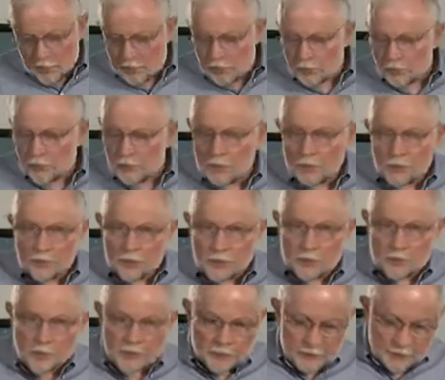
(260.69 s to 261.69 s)
so one
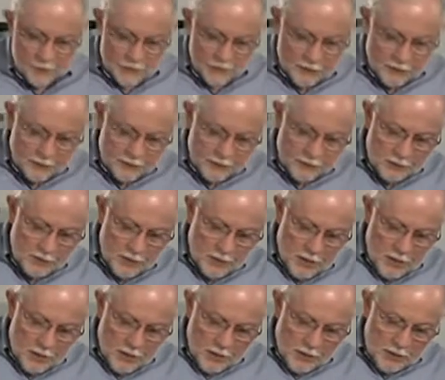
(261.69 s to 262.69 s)
purpose of this
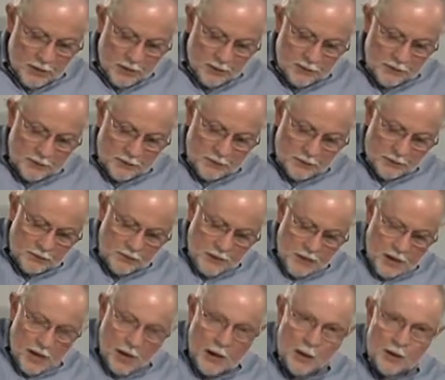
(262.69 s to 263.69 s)
is to
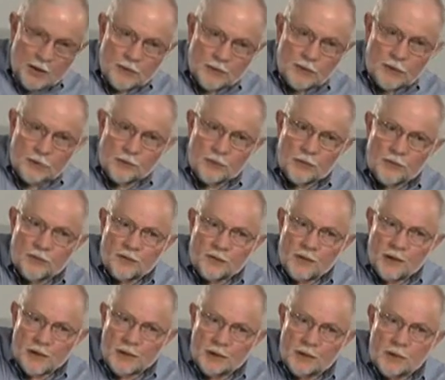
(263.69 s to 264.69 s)
actually
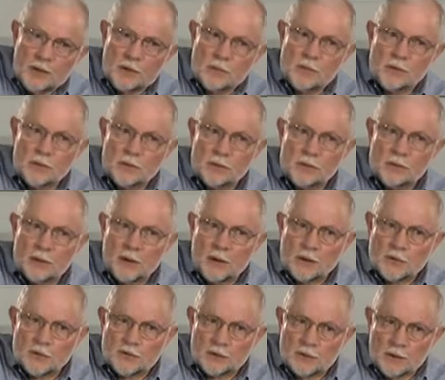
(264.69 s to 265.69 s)
provide bubble
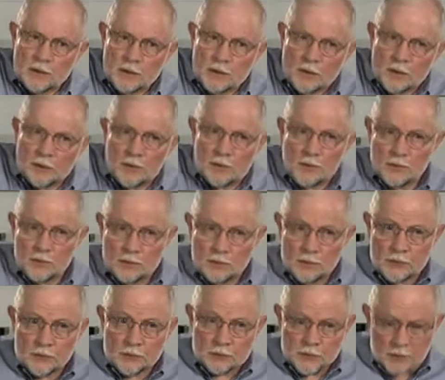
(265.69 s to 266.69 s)
tight shutoff
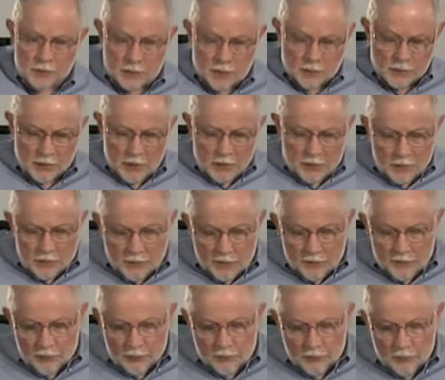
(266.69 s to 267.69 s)
which we can get
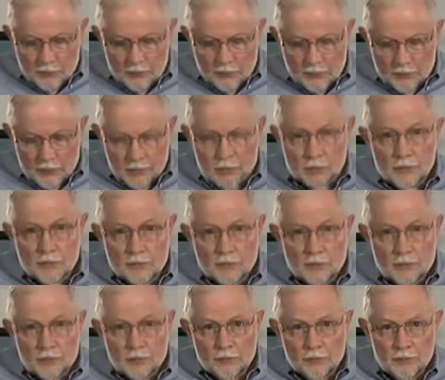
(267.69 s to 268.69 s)
even with dirt or
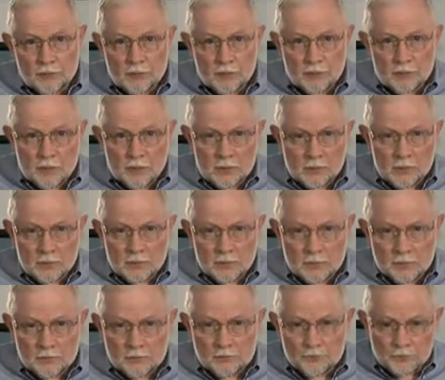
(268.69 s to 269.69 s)
sulfur in the unit.
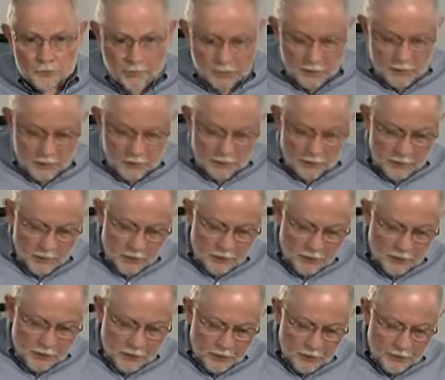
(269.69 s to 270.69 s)
The other
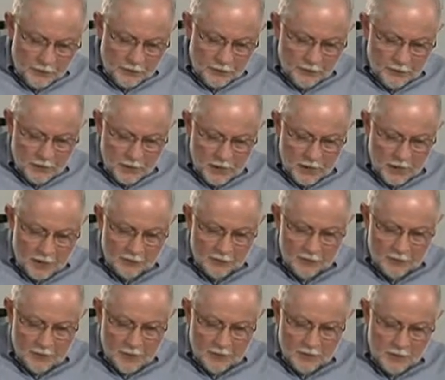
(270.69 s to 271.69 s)
purpose of the
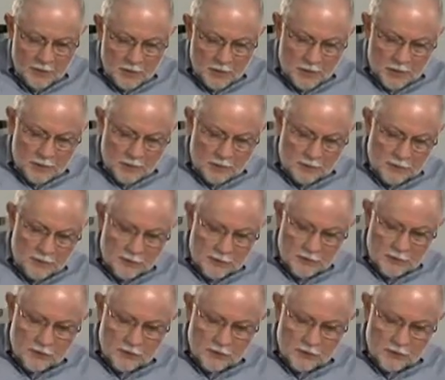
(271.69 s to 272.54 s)
diaphragm is just